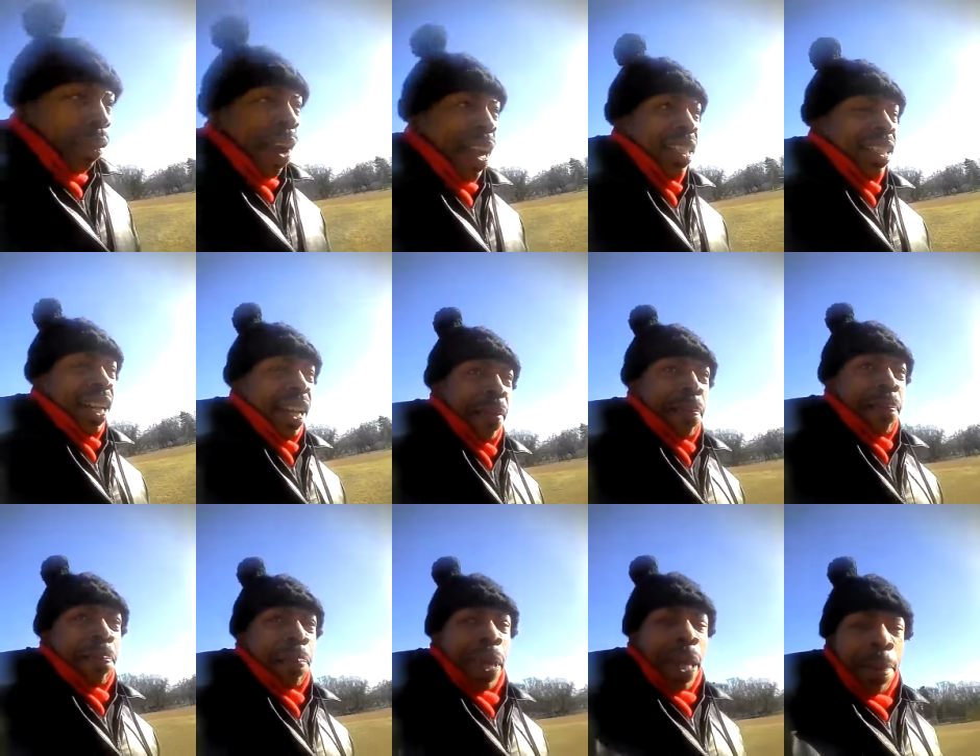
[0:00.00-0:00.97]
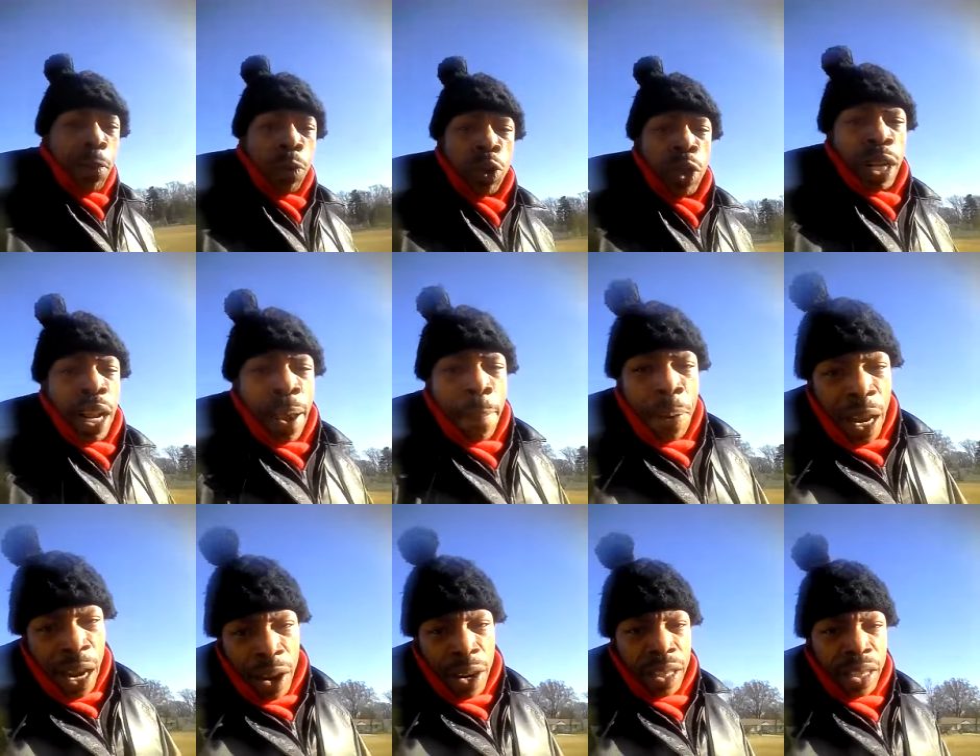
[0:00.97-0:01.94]
crack to their peoples and their
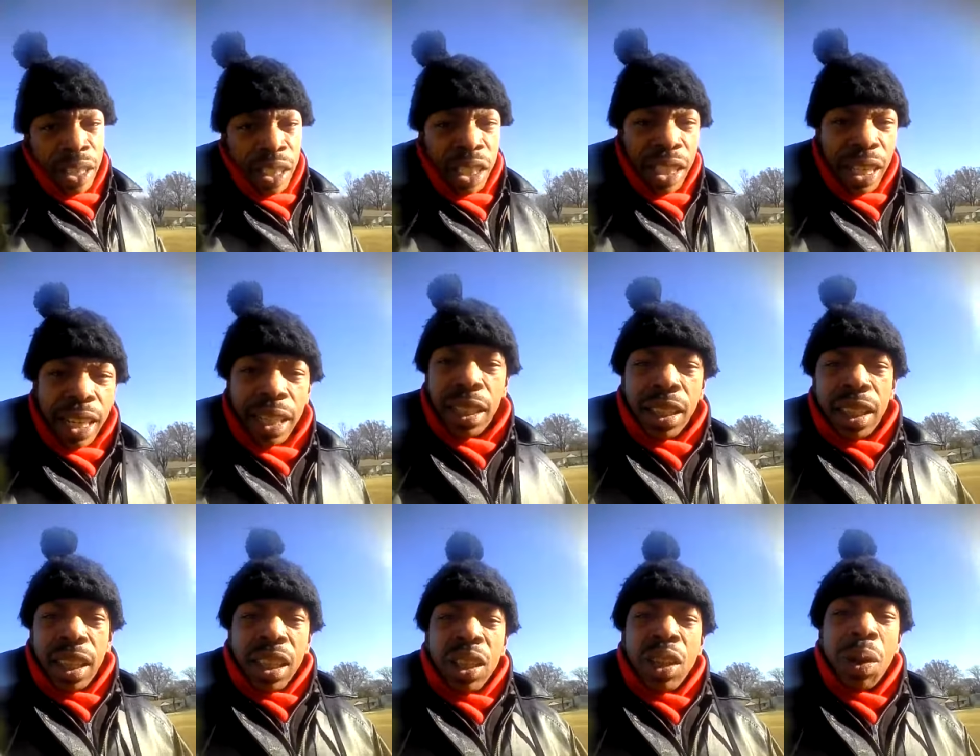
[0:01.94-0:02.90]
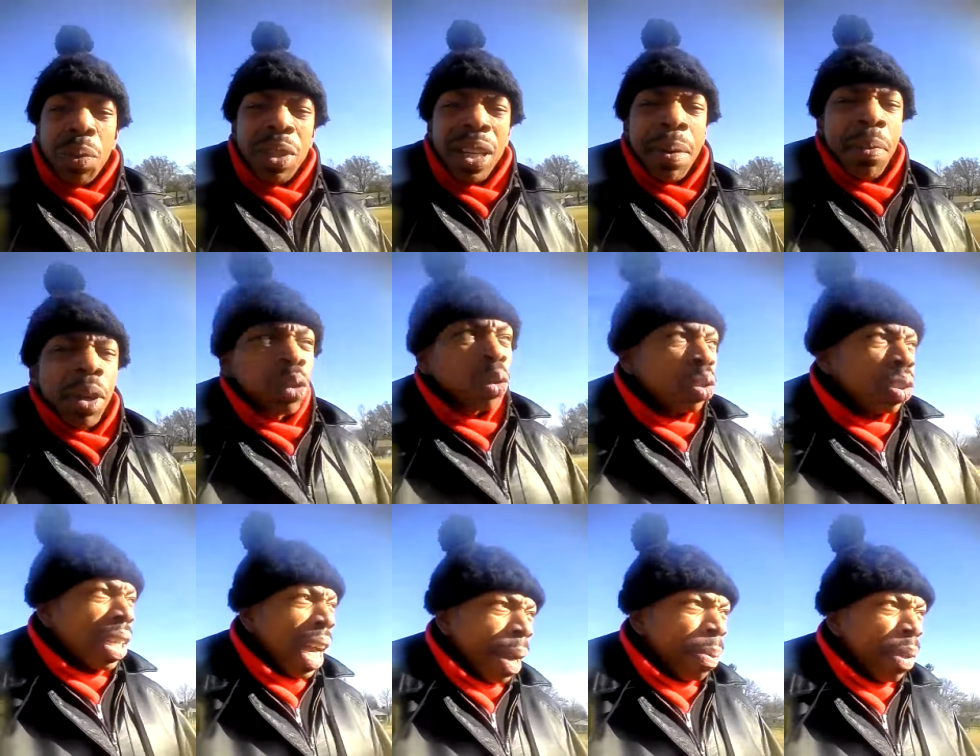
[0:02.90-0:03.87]
parents and shit. You know what I'm saying? Most was
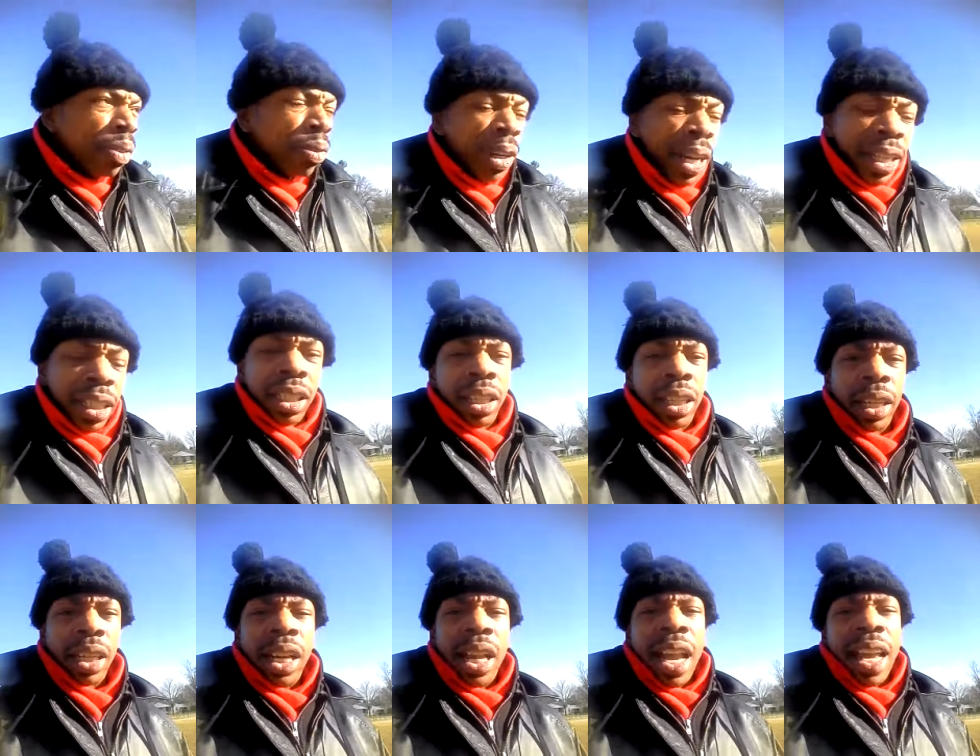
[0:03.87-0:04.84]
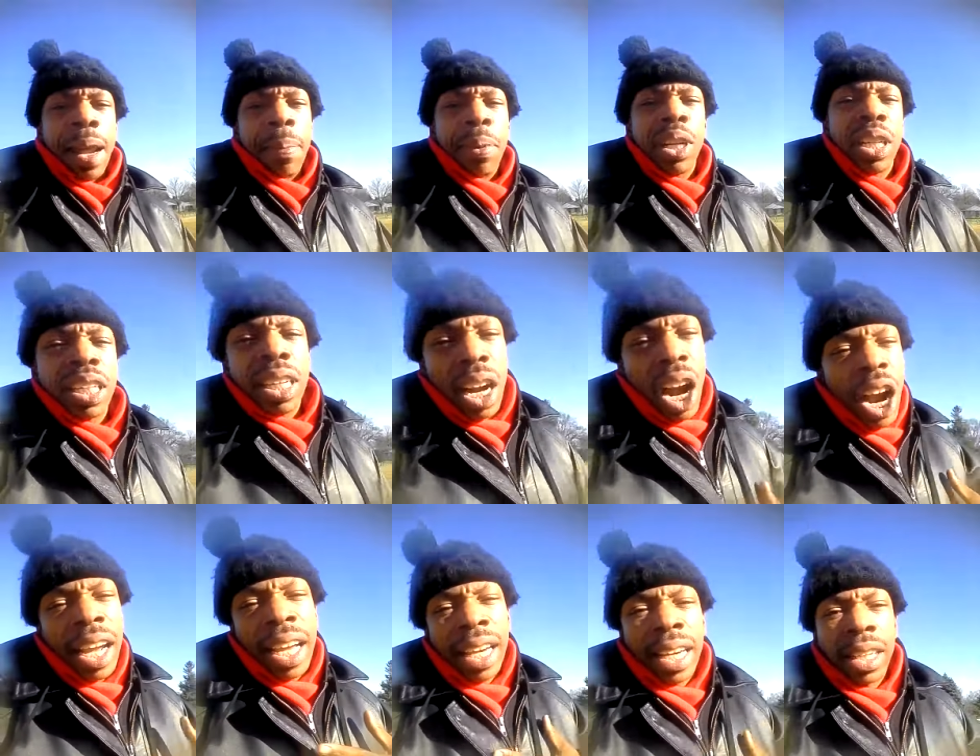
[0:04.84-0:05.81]
zombies for that shit. They put it in our
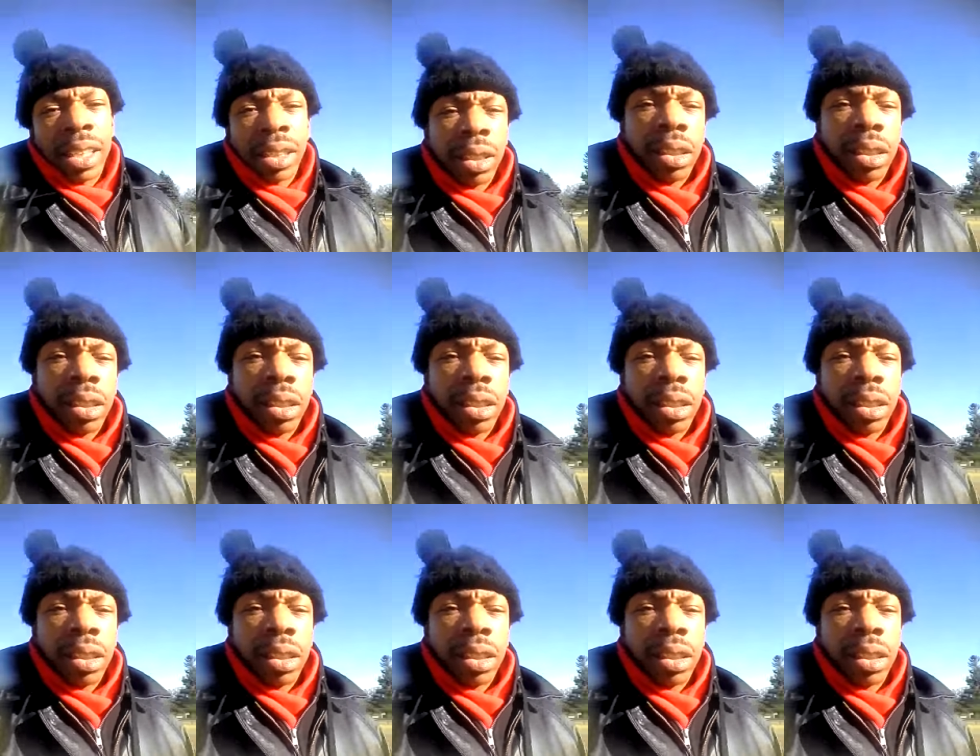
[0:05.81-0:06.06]
hands.